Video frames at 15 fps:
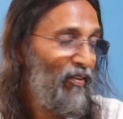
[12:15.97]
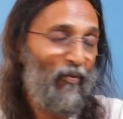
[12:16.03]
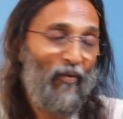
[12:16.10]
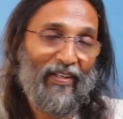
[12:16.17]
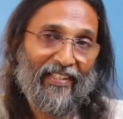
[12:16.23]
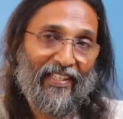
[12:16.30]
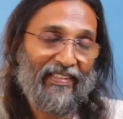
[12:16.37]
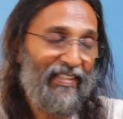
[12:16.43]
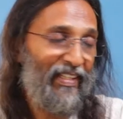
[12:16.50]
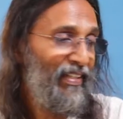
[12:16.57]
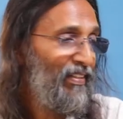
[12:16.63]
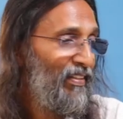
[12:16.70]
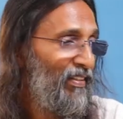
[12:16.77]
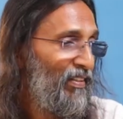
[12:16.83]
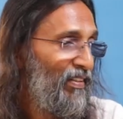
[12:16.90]
What are
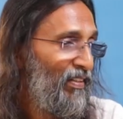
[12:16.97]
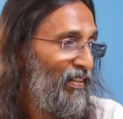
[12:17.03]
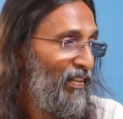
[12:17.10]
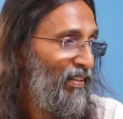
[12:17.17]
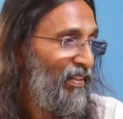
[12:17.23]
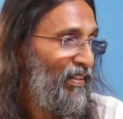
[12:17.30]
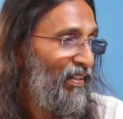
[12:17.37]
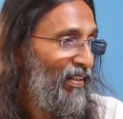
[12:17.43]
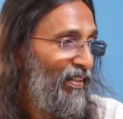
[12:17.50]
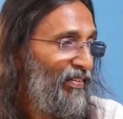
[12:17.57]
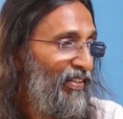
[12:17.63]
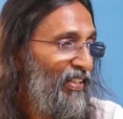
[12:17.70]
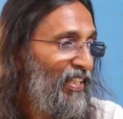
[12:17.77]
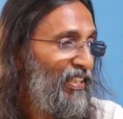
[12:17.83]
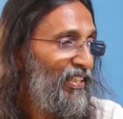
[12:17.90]
they?
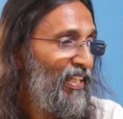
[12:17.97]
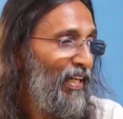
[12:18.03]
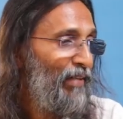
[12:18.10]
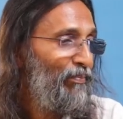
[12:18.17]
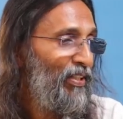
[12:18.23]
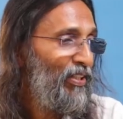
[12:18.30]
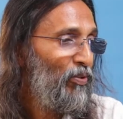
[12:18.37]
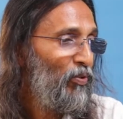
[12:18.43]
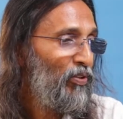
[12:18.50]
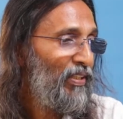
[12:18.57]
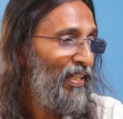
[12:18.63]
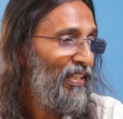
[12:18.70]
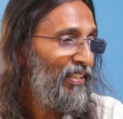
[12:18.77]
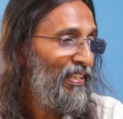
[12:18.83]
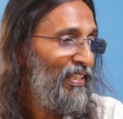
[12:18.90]
These can be
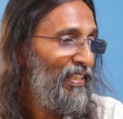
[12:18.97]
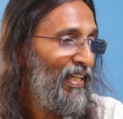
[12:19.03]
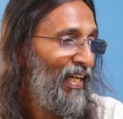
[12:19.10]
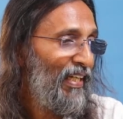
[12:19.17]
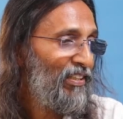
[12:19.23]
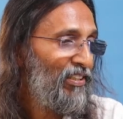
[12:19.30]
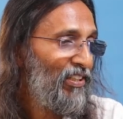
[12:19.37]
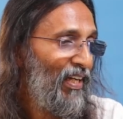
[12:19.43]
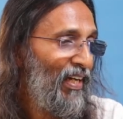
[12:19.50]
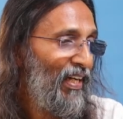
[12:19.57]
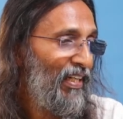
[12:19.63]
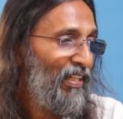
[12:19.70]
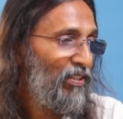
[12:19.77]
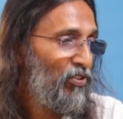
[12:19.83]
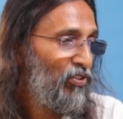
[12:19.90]
ruthlessly
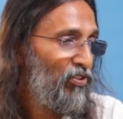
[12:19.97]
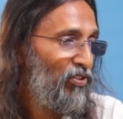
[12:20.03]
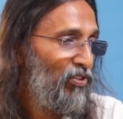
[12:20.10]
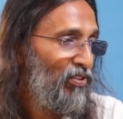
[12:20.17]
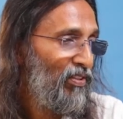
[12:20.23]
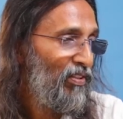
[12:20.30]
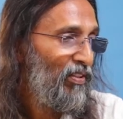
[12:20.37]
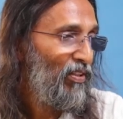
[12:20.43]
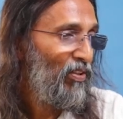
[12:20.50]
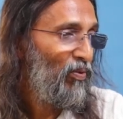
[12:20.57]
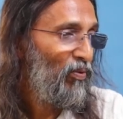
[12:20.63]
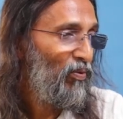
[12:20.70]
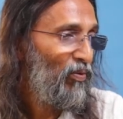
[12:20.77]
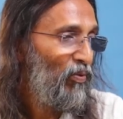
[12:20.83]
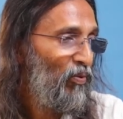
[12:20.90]
excised,
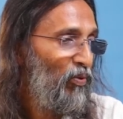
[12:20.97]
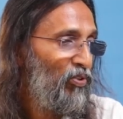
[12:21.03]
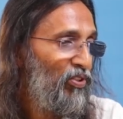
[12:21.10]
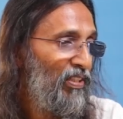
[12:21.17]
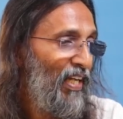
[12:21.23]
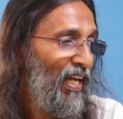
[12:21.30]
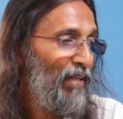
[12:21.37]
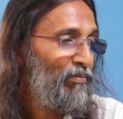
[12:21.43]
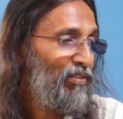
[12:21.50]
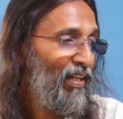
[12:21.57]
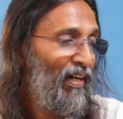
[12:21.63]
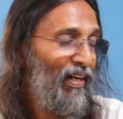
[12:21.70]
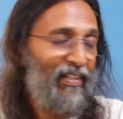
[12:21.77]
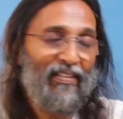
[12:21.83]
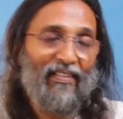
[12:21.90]
whose names
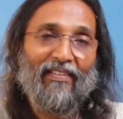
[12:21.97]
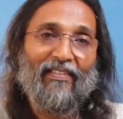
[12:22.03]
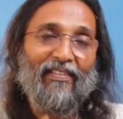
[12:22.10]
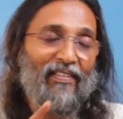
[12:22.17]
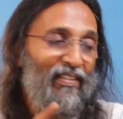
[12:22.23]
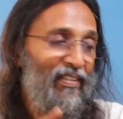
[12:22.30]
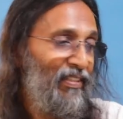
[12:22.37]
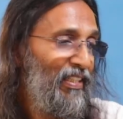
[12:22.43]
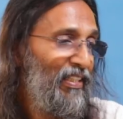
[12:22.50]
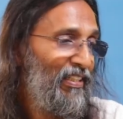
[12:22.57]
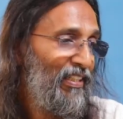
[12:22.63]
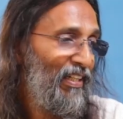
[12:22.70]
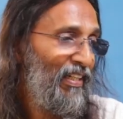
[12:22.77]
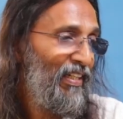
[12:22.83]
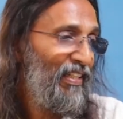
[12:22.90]
are
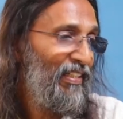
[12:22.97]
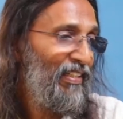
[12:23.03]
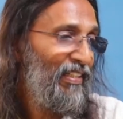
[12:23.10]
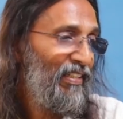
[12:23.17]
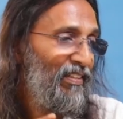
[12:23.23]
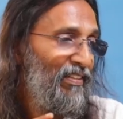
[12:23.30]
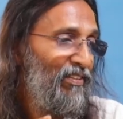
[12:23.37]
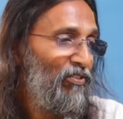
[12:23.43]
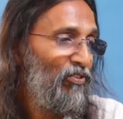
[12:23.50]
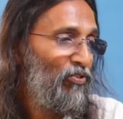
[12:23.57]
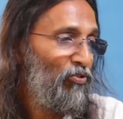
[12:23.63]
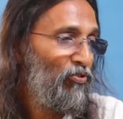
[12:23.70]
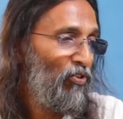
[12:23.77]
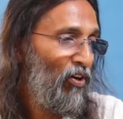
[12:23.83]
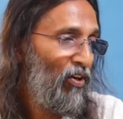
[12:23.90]
desire,
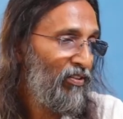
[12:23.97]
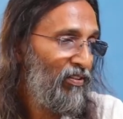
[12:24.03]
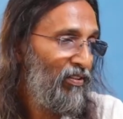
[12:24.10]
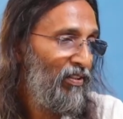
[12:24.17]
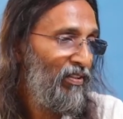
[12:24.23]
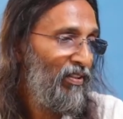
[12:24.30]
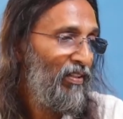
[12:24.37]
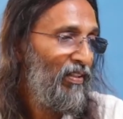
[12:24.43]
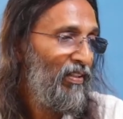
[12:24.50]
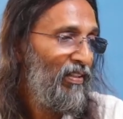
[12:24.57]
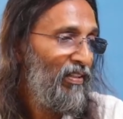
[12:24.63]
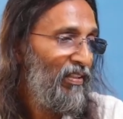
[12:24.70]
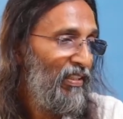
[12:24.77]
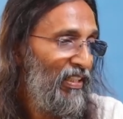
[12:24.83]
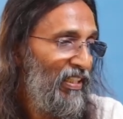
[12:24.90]
wrath,
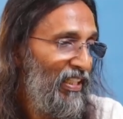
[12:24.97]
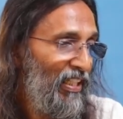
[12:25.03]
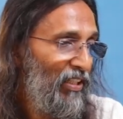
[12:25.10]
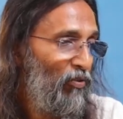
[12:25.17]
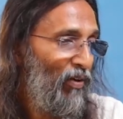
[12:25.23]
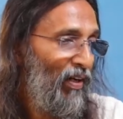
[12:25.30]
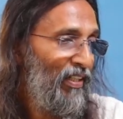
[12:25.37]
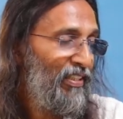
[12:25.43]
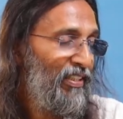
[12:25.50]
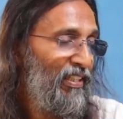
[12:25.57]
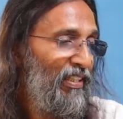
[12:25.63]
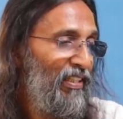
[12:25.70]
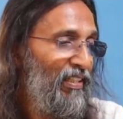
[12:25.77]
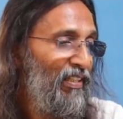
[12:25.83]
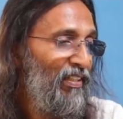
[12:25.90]

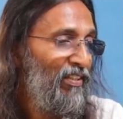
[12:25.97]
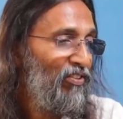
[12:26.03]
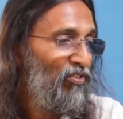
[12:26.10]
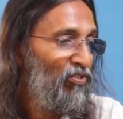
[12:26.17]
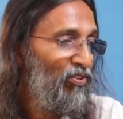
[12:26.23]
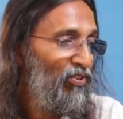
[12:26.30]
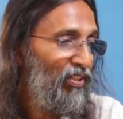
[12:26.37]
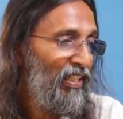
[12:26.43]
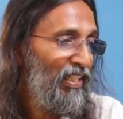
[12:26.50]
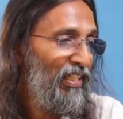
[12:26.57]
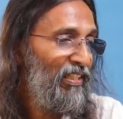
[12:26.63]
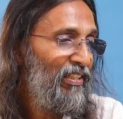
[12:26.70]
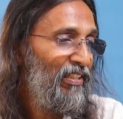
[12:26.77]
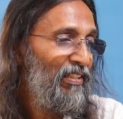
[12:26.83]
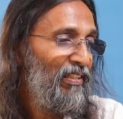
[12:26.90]
inequality,
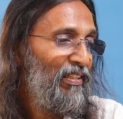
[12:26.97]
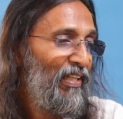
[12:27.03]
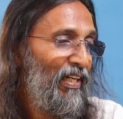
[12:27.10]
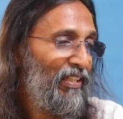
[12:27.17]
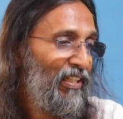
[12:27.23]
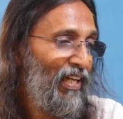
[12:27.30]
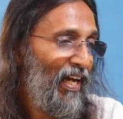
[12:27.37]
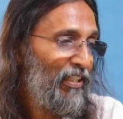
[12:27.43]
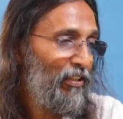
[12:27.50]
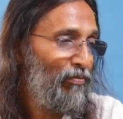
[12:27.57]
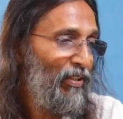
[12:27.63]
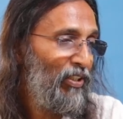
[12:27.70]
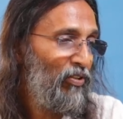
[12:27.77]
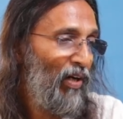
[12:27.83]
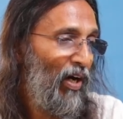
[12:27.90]
greed,
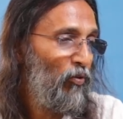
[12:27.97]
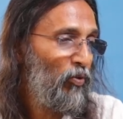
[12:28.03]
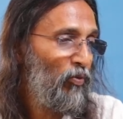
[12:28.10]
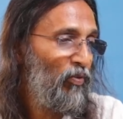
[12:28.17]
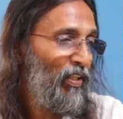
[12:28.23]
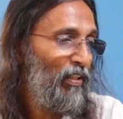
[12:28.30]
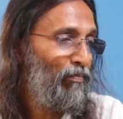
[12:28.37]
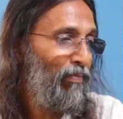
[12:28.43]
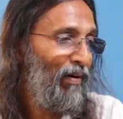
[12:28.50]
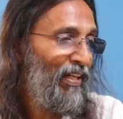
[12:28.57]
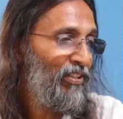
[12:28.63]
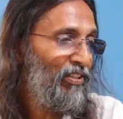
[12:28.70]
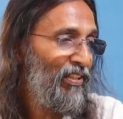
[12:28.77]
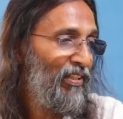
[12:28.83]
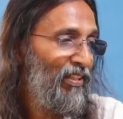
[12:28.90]
attachment to outward
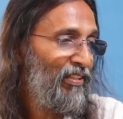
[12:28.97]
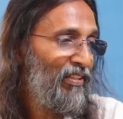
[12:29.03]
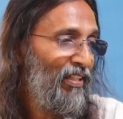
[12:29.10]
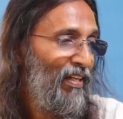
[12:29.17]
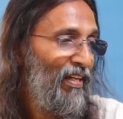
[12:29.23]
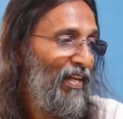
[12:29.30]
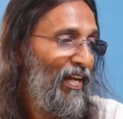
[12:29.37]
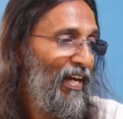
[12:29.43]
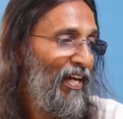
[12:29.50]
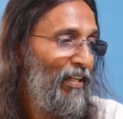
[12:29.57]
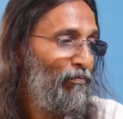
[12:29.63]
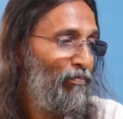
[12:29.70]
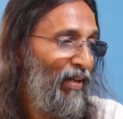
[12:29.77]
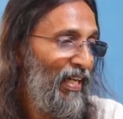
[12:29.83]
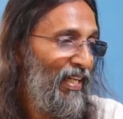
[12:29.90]
pleasures
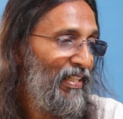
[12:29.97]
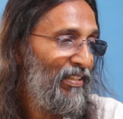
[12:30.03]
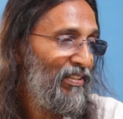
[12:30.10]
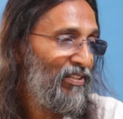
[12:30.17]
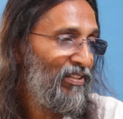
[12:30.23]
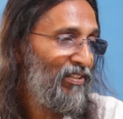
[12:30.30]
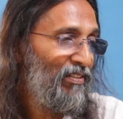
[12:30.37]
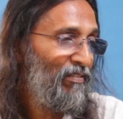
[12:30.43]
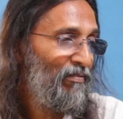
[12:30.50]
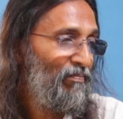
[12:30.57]
and pains,